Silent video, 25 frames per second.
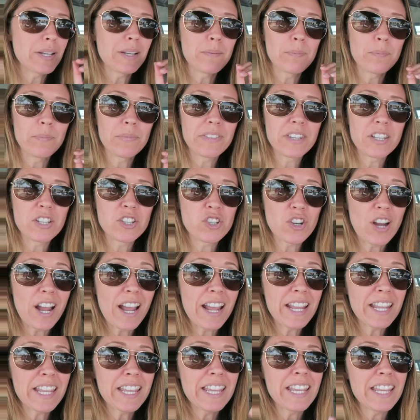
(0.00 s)
the time? The
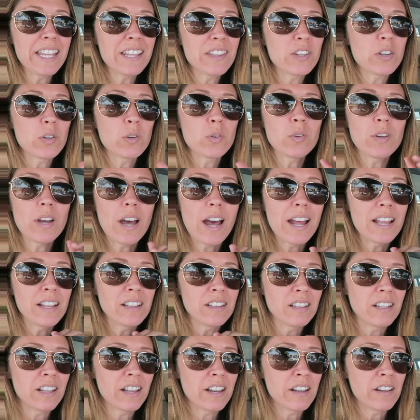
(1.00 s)
dry heat though, I
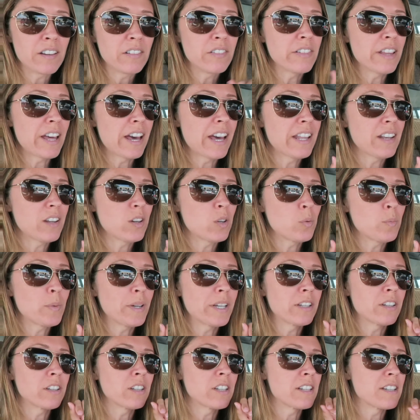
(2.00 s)
love that. Oh
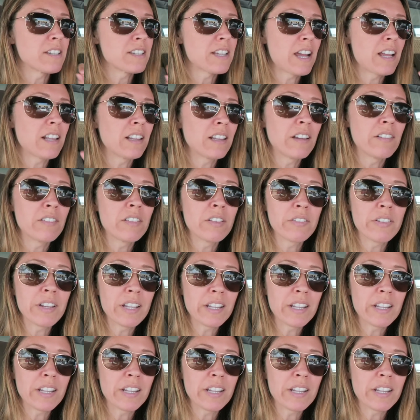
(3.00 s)
my goodness, I love the